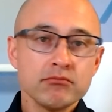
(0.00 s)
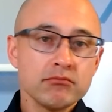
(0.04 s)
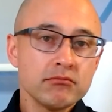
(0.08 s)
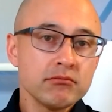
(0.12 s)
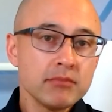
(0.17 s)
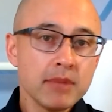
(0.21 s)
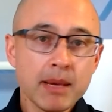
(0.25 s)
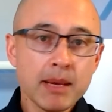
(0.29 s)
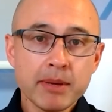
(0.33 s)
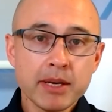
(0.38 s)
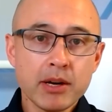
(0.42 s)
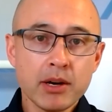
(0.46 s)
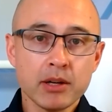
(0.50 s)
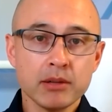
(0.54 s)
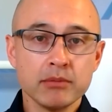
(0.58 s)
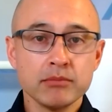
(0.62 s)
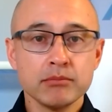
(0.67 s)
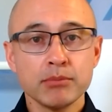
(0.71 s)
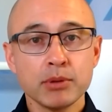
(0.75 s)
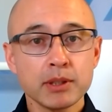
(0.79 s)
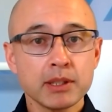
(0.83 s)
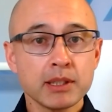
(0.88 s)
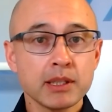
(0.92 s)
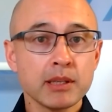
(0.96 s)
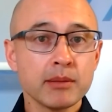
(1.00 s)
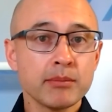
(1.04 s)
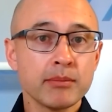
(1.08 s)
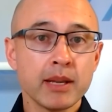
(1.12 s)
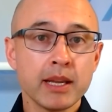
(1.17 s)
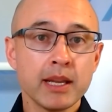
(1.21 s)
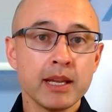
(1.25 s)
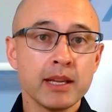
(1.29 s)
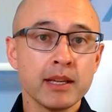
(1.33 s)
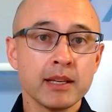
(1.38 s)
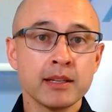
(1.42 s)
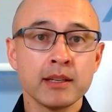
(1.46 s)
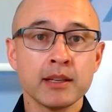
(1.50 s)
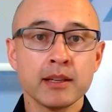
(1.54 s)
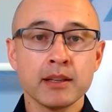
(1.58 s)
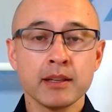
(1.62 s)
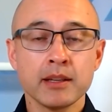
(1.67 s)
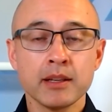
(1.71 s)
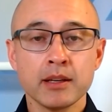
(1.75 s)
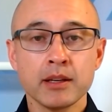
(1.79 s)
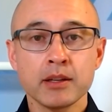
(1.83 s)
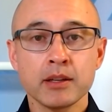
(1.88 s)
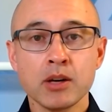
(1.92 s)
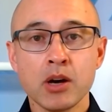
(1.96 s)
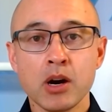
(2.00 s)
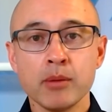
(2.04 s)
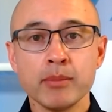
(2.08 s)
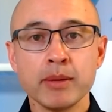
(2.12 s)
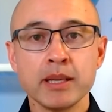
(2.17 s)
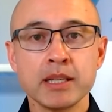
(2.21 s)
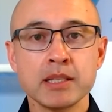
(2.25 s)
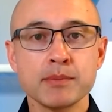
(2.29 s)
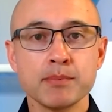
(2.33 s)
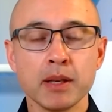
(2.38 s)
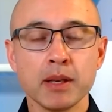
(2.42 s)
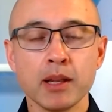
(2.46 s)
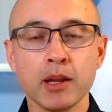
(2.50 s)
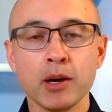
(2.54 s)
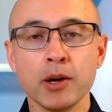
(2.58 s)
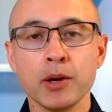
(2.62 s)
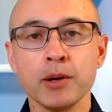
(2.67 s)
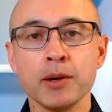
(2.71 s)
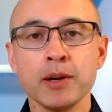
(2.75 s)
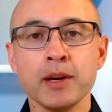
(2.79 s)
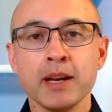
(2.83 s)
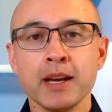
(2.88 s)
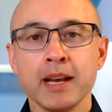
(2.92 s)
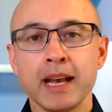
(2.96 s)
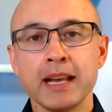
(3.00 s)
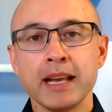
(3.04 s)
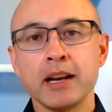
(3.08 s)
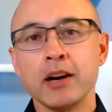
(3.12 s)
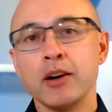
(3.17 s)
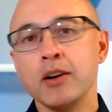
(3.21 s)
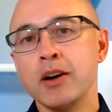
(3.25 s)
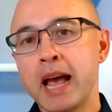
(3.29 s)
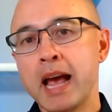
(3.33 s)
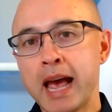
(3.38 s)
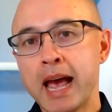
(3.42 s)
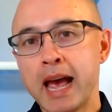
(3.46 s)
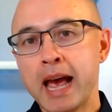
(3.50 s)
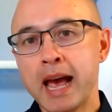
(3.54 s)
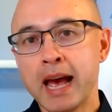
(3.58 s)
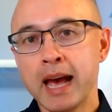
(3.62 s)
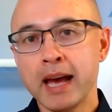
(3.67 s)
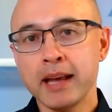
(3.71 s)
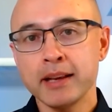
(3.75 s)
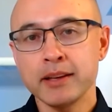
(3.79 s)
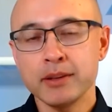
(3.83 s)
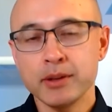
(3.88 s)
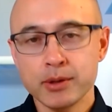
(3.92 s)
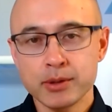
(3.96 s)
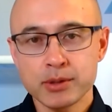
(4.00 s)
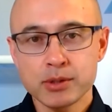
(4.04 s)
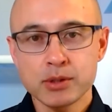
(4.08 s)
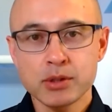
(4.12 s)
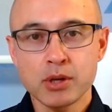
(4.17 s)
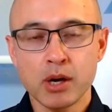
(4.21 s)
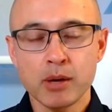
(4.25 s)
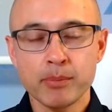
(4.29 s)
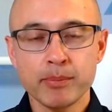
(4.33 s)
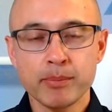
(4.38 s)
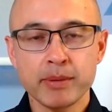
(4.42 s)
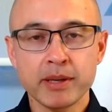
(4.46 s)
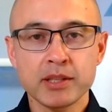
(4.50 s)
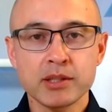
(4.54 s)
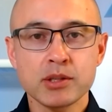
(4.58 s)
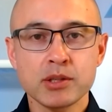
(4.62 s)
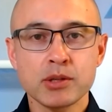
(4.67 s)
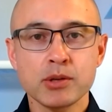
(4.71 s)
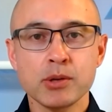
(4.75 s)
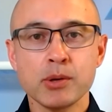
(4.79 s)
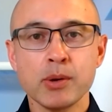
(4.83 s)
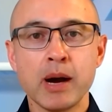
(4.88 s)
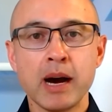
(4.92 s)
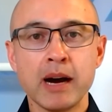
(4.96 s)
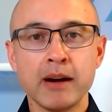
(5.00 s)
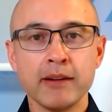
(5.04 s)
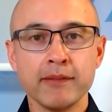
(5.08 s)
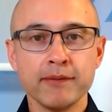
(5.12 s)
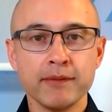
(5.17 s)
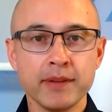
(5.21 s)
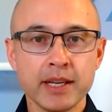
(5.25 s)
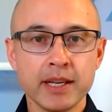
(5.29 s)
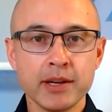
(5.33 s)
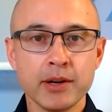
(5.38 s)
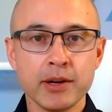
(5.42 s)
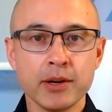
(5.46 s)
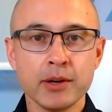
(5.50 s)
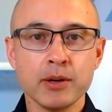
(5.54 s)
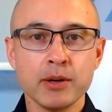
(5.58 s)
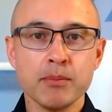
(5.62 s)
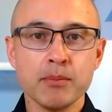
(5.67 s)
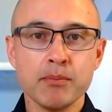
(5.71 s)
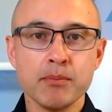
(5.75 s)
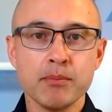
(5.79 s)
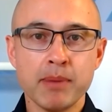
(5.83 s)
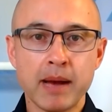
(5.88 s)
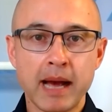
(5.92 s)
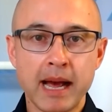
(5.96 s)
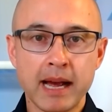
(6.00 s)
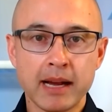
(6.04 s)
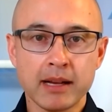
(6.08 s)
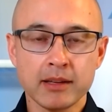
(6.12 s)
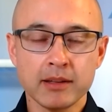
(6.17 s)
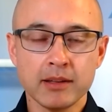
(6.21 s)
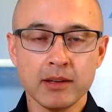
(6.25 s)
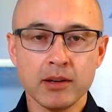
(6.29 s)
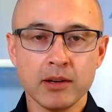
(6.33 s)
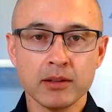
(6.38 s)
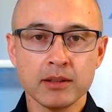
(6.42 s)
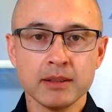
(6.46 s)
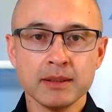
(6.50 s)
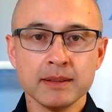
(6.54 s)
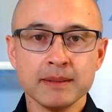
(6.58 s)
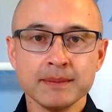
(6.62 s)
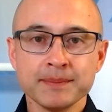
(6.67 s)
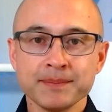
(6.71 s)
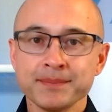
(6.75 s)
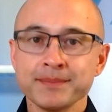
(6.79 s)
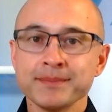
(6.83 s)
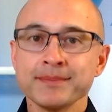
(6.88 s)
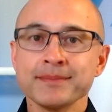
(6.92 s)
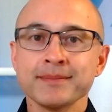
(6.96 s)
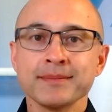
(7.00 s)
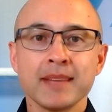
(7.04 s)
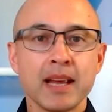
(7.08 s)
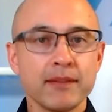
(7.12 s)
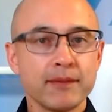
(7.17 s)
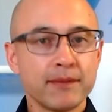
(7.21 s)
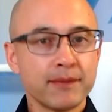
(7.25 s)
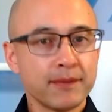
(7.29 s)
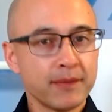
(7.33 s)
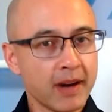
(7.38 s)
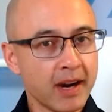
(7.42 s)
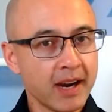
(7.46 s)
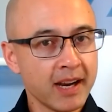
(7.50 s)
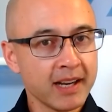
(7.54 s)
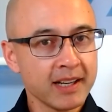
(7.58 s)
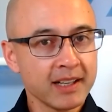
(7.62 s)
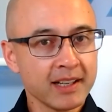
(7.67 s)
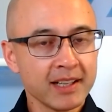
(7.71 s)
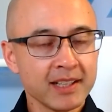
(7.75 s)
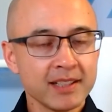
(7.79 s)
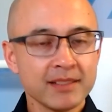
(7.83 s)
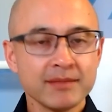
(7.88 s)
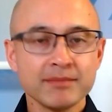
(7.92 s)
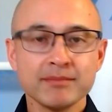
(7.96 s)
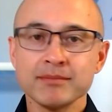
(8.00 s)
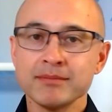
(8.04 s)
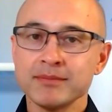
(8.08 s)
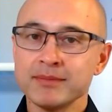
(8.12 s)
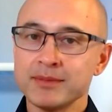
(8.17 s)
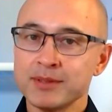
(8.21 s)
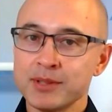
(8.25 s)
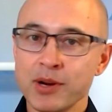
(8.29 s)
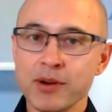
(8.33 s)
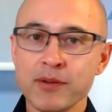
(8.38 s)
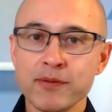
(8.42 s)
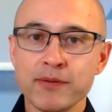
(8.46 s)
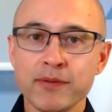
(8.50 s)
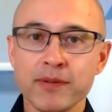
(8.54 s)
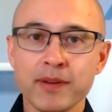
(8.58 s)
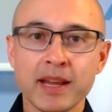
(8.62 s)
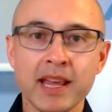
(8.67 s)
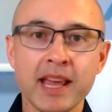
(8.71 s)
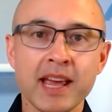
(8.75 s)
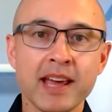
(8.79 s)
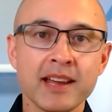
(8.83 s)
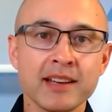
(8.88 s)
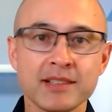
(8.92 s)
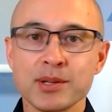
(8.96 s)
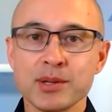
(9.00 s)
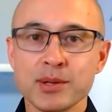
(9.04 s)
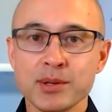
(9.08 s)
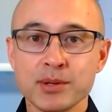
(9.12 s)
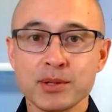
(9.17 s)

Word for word: let me know. Put them in the comments below and I'll add those topics to our video backlog. And finally, don't forget to